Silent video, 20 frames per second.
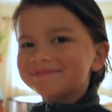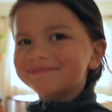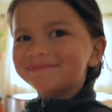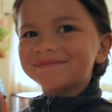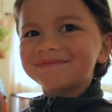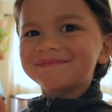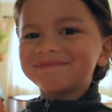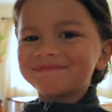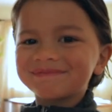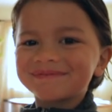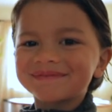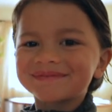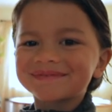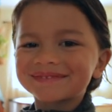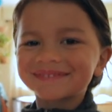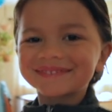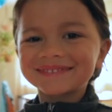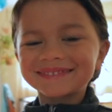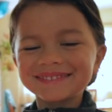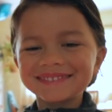He's ready to
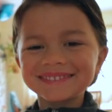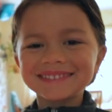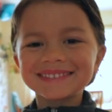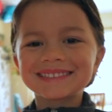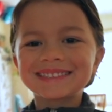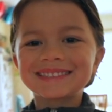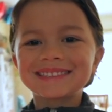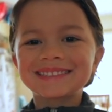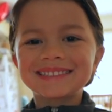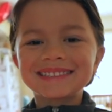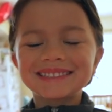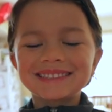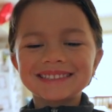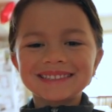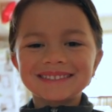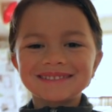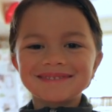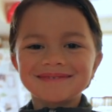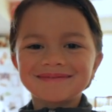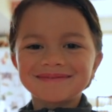go. Hey
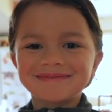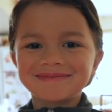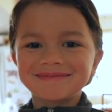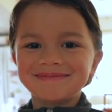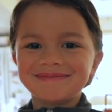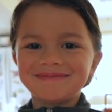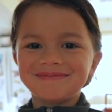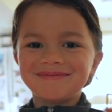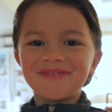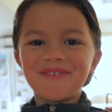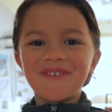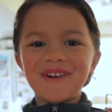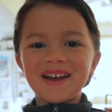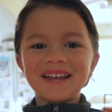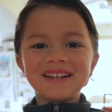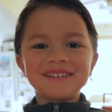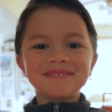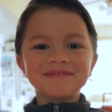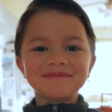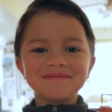Eli.
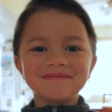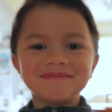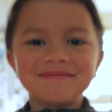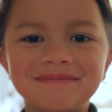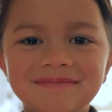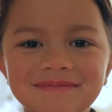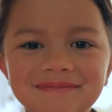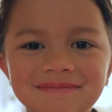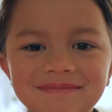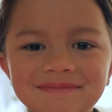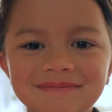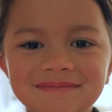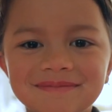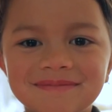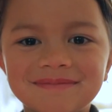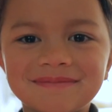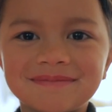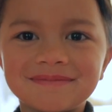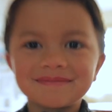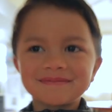What? What
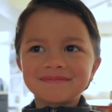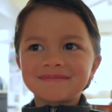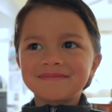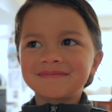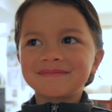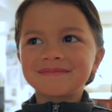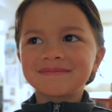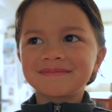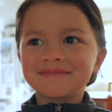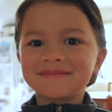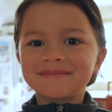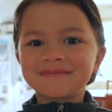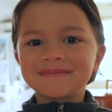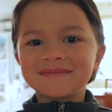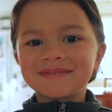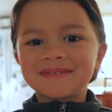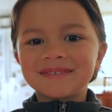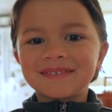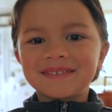do you